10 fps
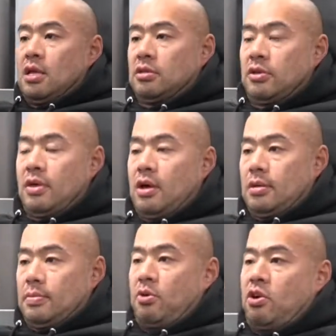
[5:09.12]
So
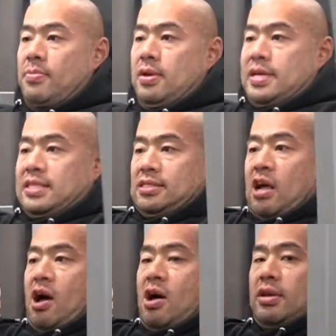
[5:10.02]
the movement gets
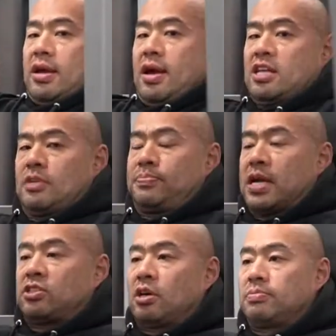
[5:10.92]
harder as you
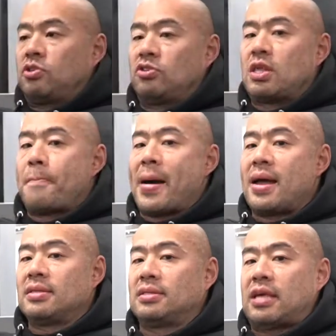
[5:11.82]
press up due to the
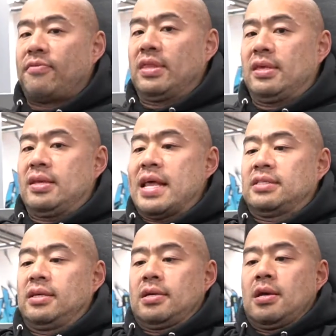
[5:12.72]
bands having the
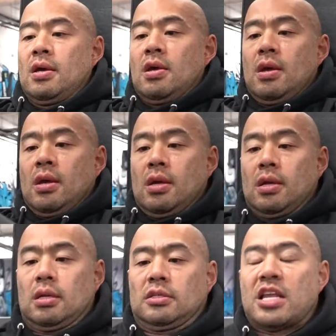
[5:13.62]
elastic
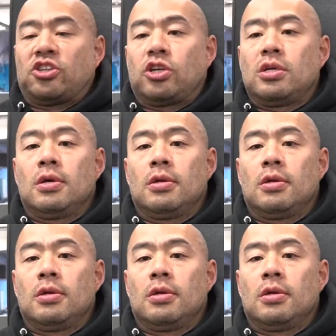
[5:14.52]
tension.